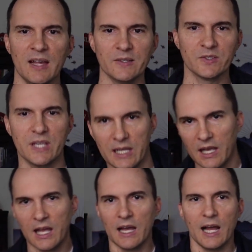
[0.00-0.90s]
Let's
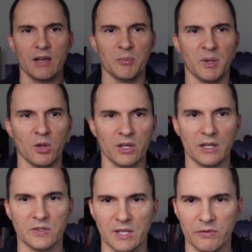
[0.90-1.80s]
see. I haven't been
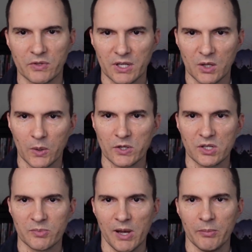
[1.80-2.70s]
looking to see if there's any
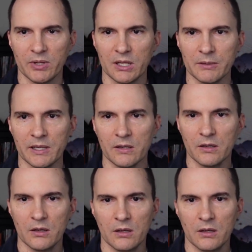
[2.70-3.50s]
questions popping in. We,